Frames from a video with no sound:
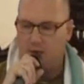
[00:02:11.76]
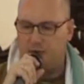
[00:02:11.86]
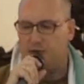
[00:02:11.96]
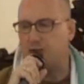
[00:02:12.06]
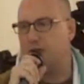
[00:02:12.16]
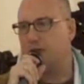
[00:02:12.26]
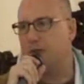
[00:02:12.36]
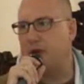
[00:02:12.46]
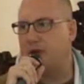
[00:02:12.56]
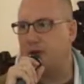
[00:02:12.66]

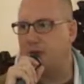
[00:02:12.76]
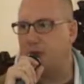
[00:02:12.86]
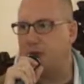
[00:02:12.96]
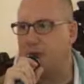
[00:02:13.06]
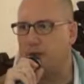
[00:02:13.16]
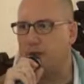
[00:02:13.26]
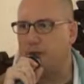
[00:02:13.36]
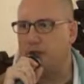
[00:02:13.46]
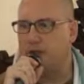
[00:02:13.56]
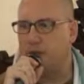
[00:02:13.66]
presentation by Kaunteya
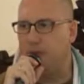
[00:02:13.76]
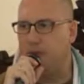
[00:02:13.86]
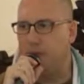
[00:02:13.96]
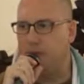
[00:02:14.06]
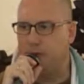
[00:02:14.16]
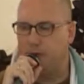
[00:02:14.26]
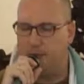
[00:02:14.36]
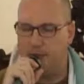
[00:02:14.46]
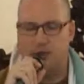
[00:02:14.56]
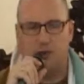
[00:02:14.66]
Prabhu, ISKCON
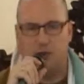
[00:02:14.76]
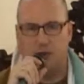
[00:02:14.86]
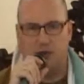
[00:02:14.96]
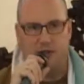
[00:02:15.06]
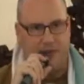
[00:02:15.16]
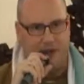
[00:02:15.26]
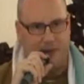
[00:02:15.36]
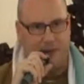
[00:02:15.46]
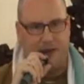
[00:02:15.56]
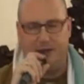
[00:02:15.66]
membership and social
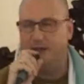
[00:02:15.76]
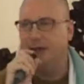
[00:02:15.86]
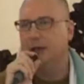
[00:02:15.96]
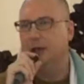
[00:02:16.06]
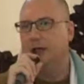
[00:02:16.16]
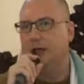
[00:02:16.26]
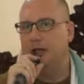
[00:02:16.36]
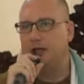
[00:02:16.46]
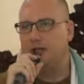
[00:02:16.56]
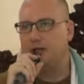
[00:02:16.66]
development.
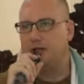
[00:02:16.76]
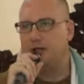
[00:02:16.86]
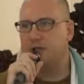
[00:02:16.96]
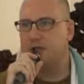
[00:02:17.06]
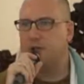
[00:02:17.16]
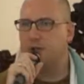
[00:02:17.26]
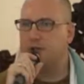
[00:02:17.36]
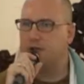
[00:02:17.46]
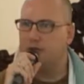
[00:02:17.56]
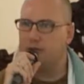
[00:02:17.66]
He stresses the
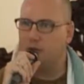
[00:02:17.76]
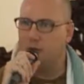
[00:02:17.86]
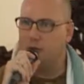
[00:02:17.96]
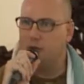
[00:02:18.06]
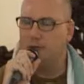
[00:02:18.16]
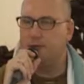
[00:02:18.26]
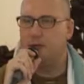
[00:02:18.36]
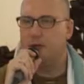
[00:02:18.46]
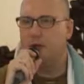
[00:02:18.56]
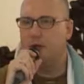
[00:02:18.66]
importance of
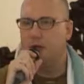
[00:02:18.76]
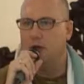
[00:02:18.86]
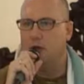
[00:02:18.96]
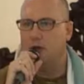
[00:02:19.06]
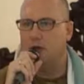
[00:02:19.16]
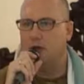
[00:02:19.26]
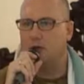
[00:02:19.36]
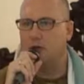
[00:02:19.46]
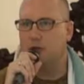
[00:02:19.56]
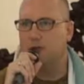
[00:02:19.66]
groups.
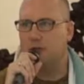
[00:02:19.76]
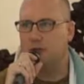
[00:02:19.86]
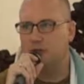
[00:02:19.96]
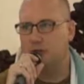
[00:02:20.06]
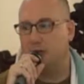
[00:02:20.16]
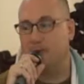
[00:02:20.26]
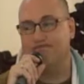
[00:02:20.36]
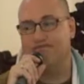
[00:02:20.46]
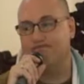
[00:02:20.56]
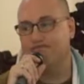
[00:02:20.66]
Without groups,
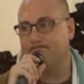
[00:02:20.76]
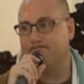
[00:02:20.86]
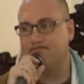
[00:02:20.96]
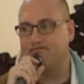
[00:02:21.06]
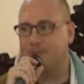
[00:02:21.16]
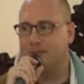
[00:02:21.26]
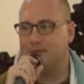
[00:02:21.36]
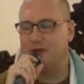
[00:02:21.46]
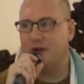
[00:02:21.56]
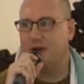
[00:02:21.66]

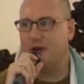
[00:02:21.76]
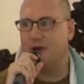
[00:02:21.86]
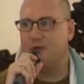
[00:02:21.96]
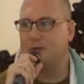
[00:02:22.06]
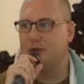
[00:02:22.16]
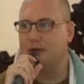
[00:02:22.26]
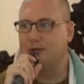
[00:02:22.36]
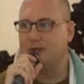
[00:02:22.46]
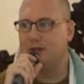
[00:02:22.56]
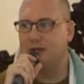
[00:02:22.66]
it's very hard to
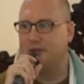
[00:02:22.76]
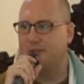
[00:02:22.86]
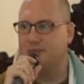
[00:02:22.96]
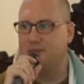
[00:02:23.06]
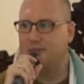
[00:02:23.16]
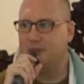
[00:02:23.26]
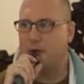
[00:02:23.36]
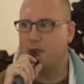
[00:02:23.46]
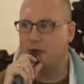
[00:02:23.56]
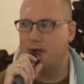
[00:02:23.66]
have a
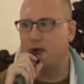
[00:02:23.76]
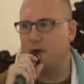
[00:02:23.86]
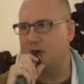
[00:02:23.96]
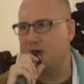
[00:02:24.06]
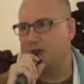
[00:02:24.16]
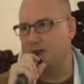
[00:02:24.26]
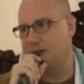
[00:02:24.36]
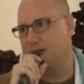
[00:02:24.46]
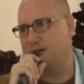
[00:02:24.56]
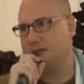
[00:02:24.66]
real
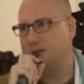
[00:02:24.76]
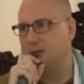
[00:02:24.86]
organization.